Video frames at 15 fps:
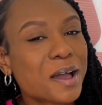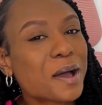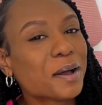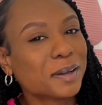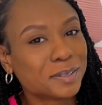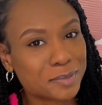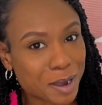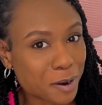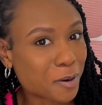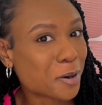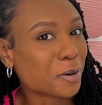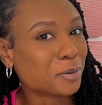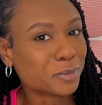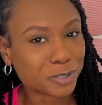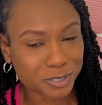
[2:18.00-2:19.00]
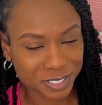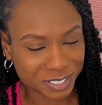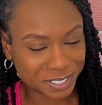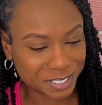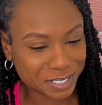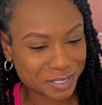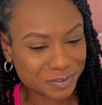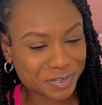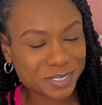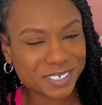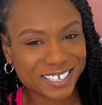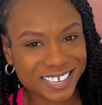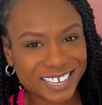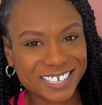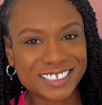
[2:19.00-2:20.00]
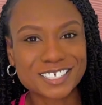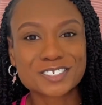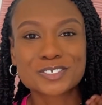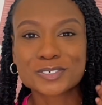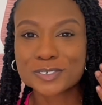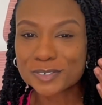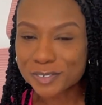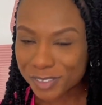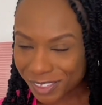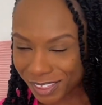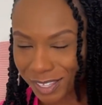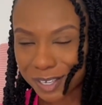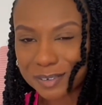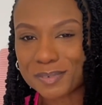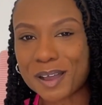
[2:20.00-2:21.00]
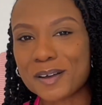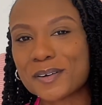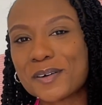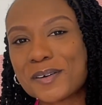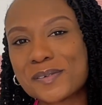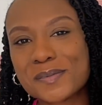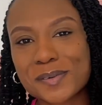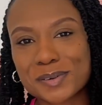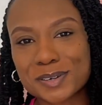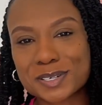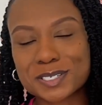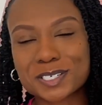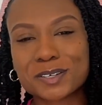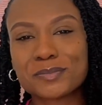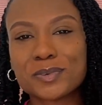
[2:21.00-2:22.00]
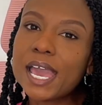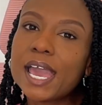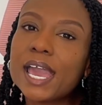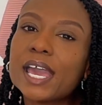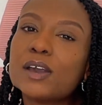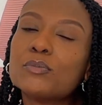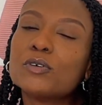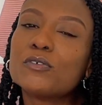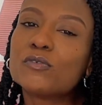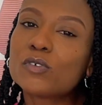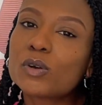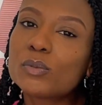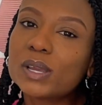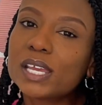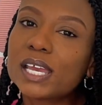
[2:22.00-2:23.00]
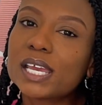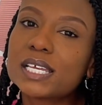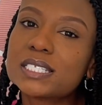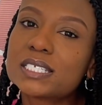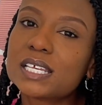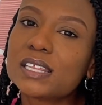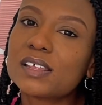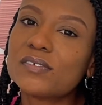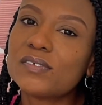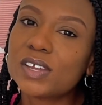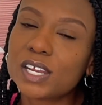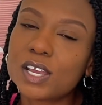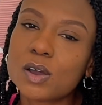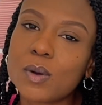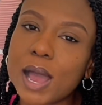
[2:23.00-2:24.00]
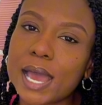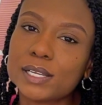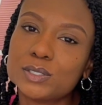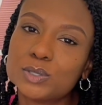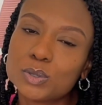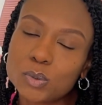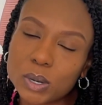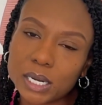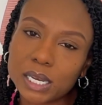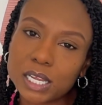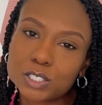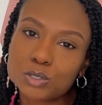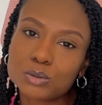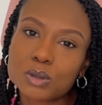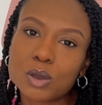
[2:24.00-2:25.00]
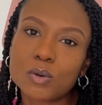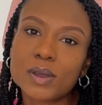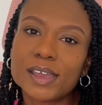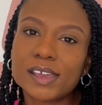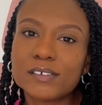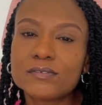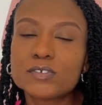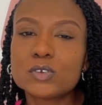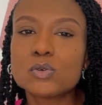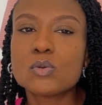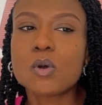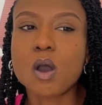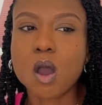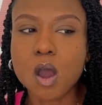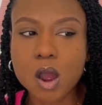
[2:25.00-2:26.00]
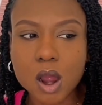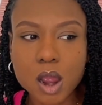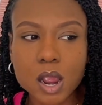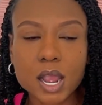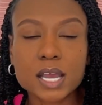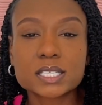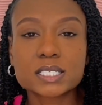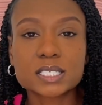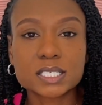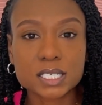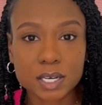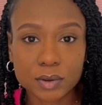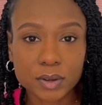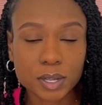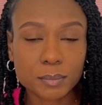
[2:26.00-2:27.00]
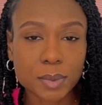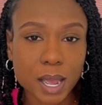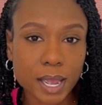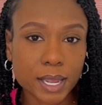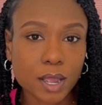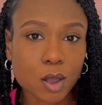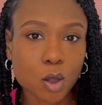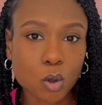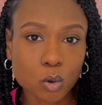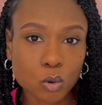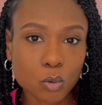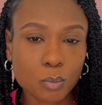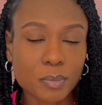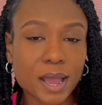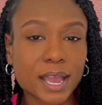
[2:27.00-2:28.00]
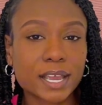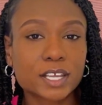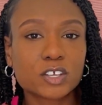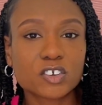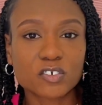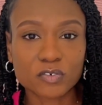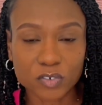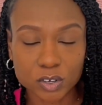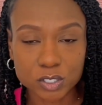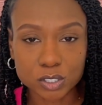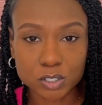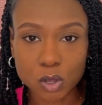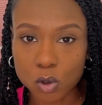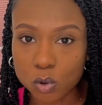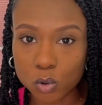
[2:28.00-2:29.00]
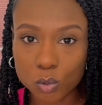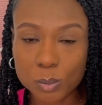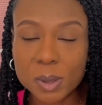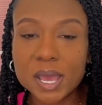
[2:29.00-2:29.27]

about home ownership, okay? The truth about home ownership. And before we get into the video, I do want to let you know, if you are considering buying a home, buying your first home,